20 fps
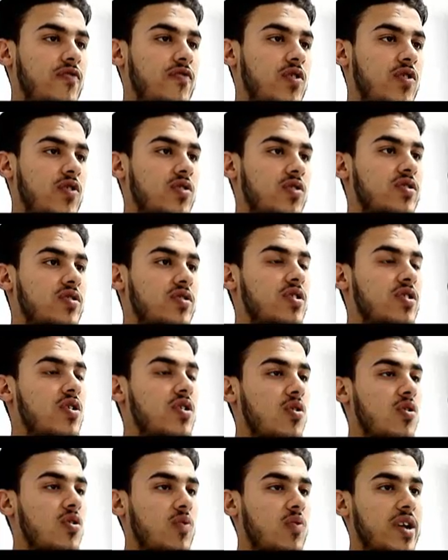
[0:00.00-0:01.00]
First,
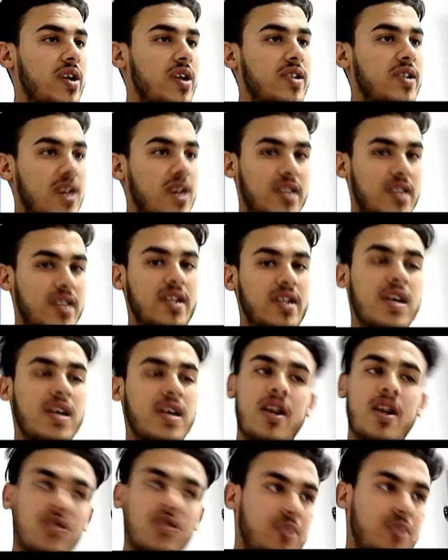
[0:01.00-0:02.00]
what is acting
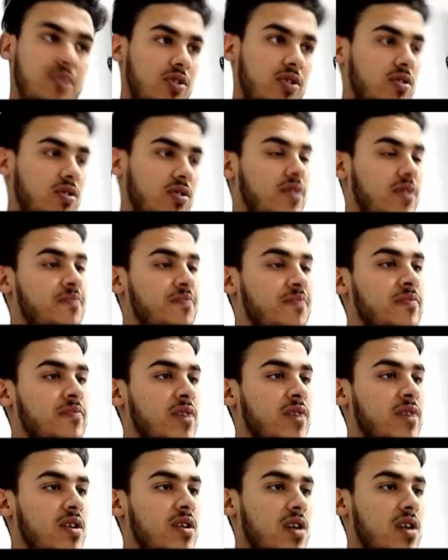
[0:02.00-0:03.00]
in hospital?
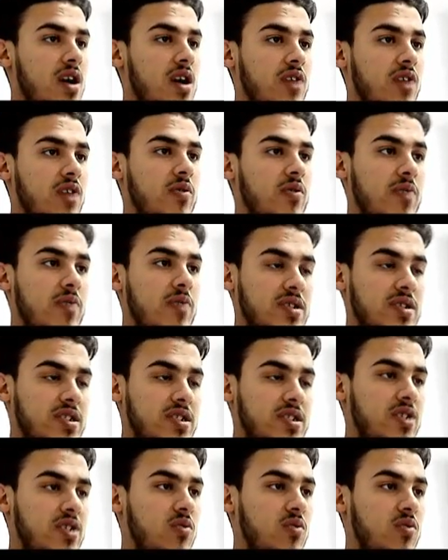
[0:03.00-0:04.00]
And we will
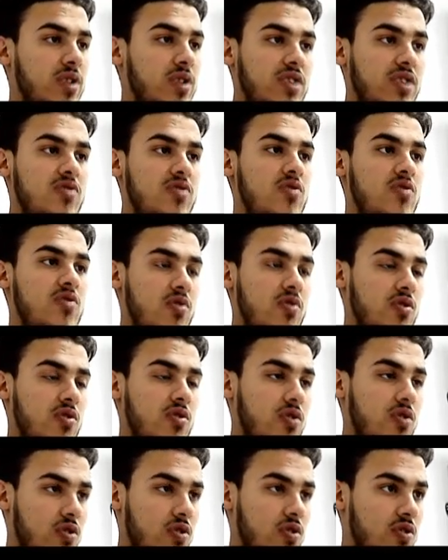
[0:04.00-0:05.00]
see what is
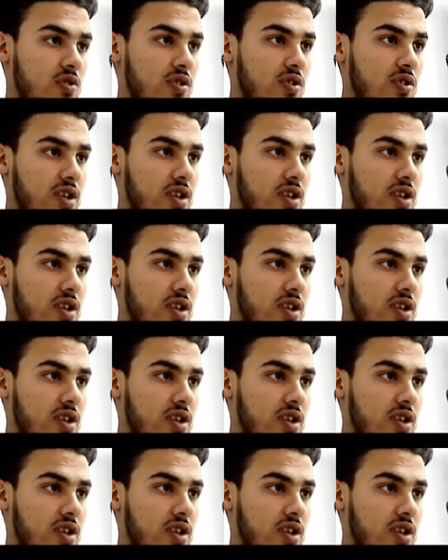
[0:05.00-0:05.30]
the